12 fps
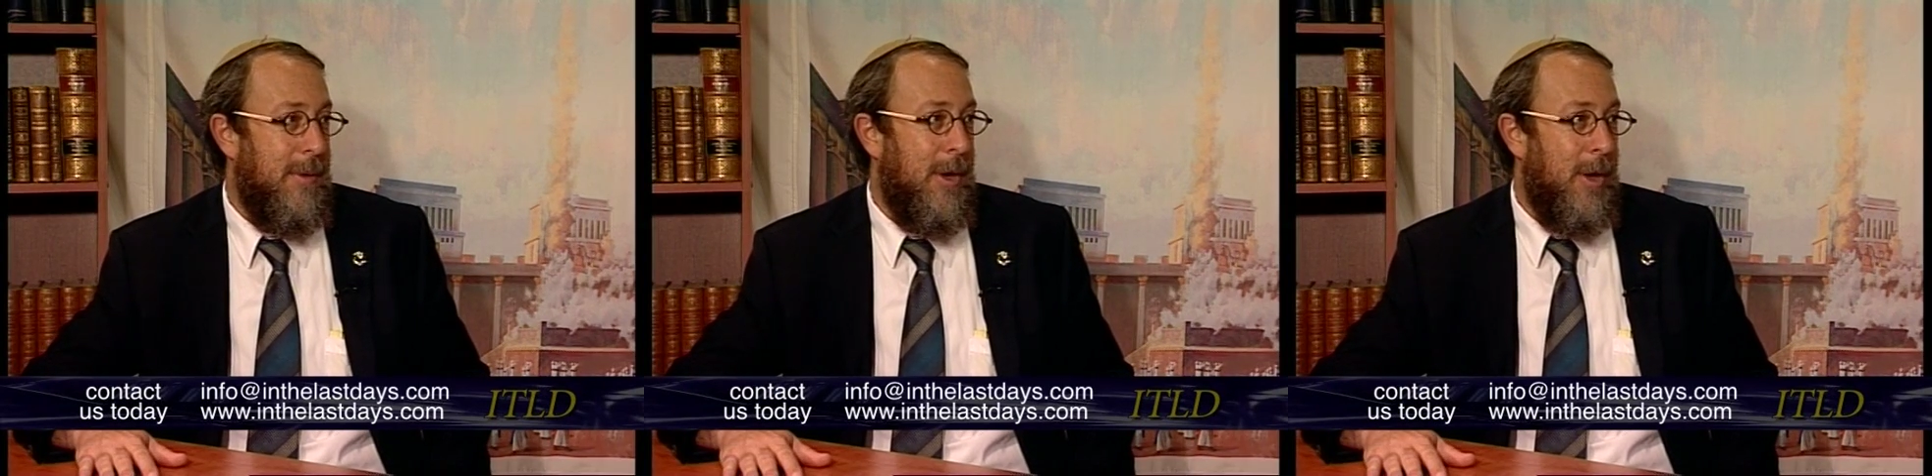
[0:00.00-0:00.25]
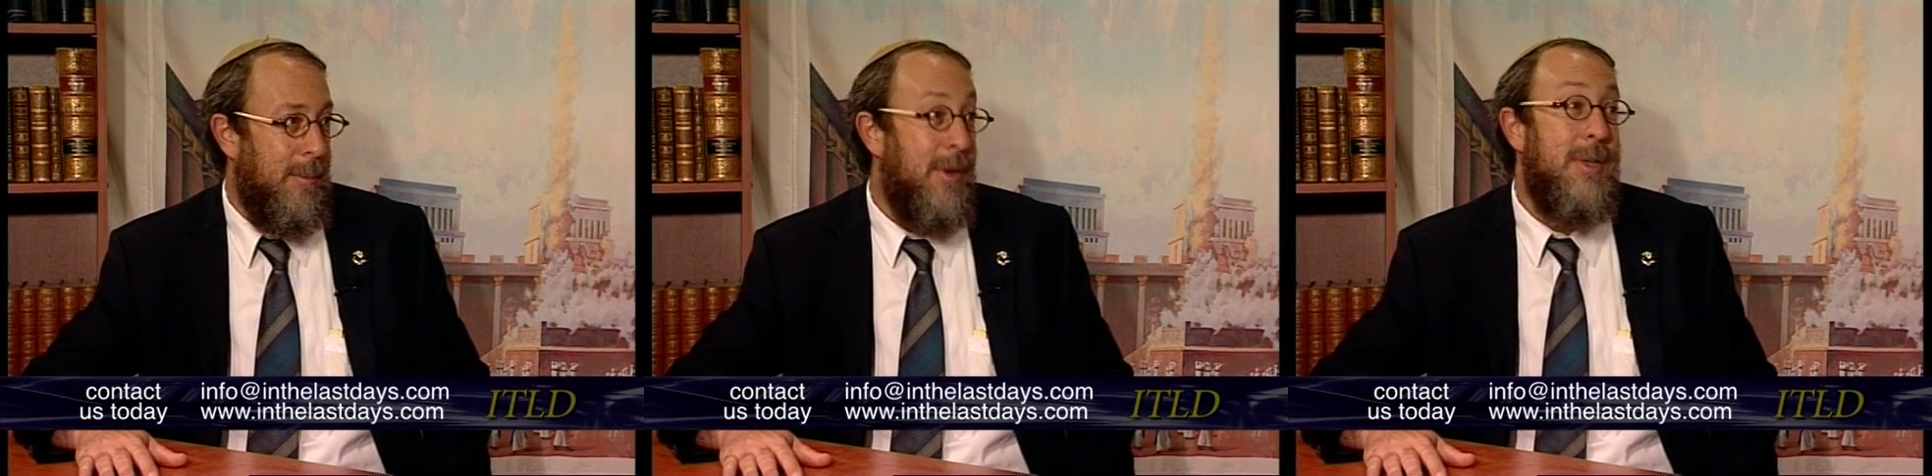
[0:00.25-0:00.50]

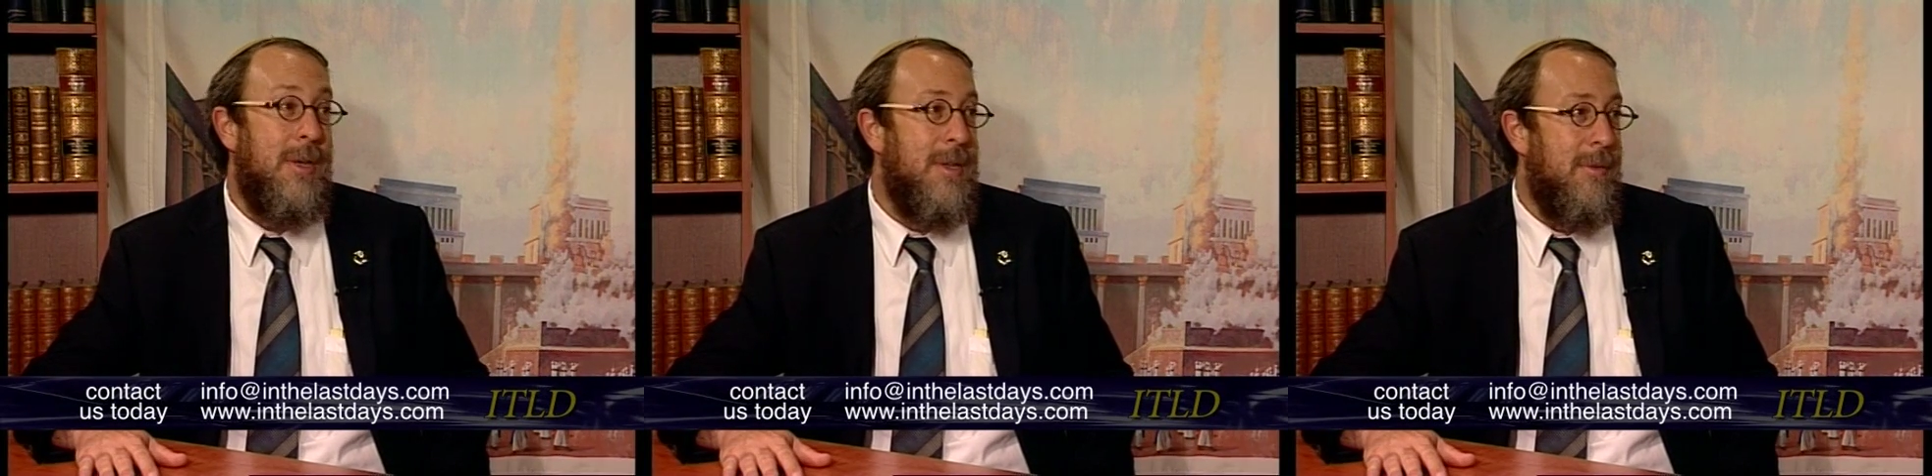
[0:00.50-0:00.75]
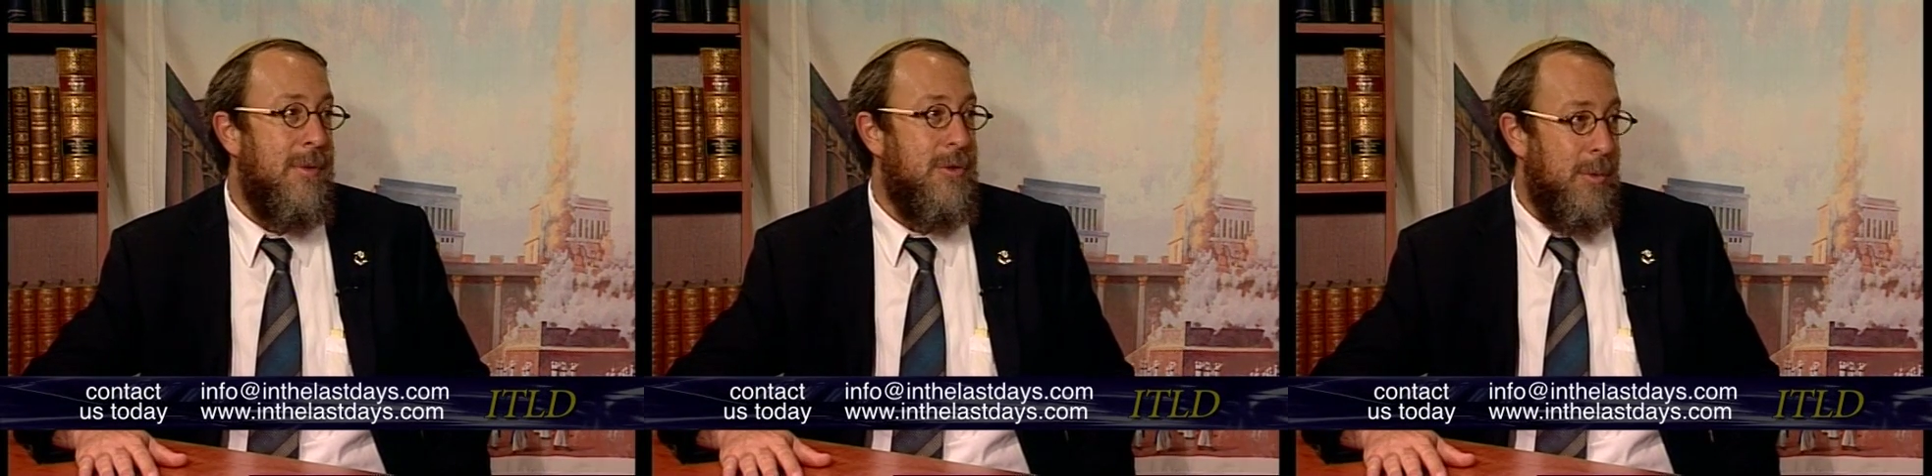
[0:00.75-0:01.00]
Arab
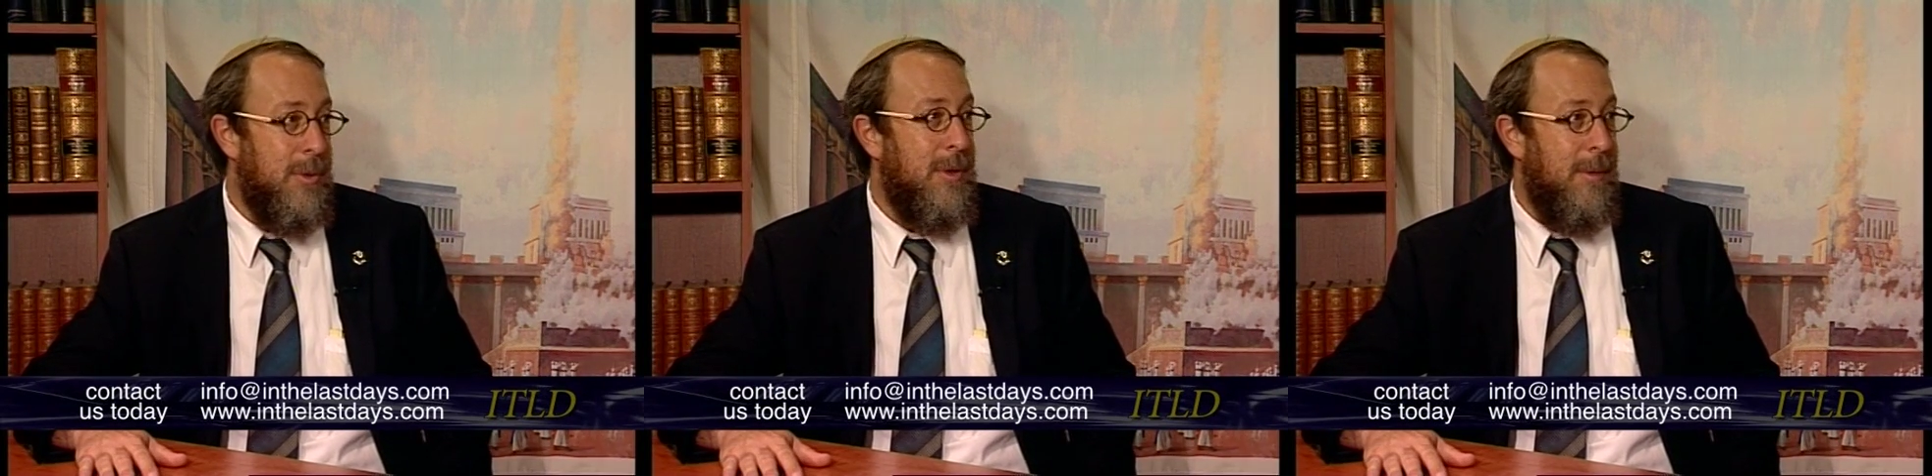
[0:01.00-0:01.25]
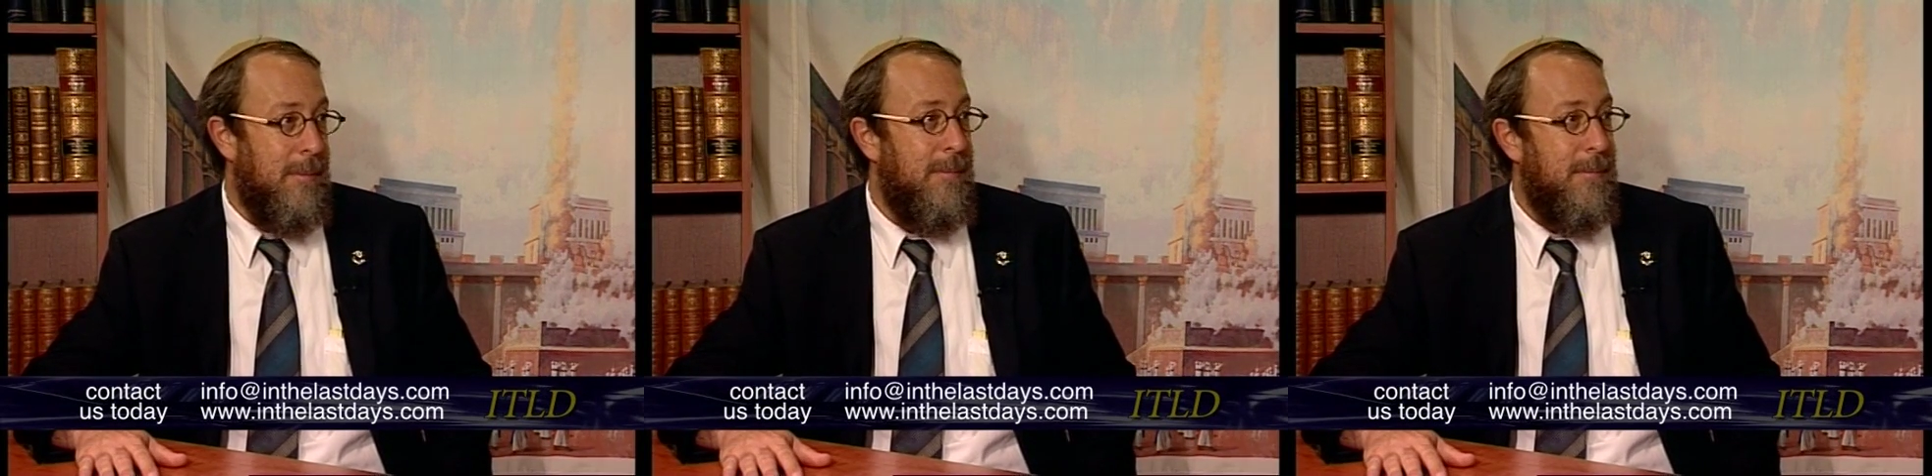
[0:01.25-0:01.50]
residents of East
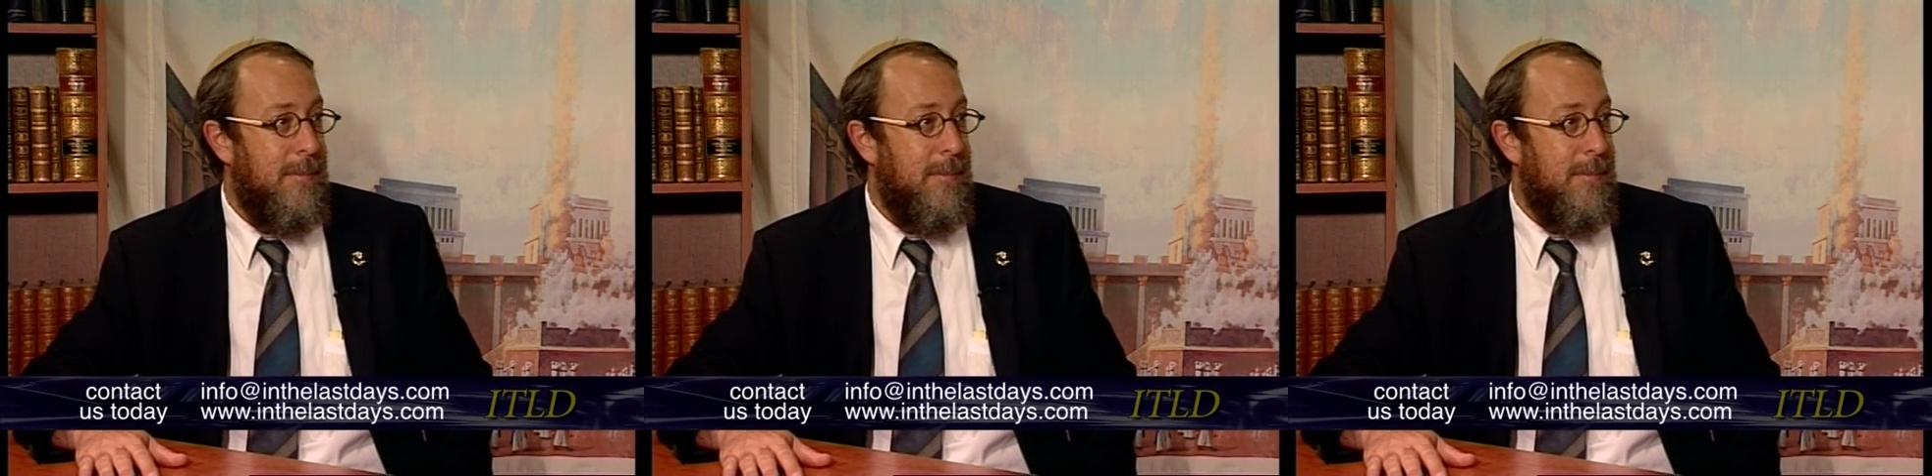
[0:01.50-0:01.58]
Jerusalem.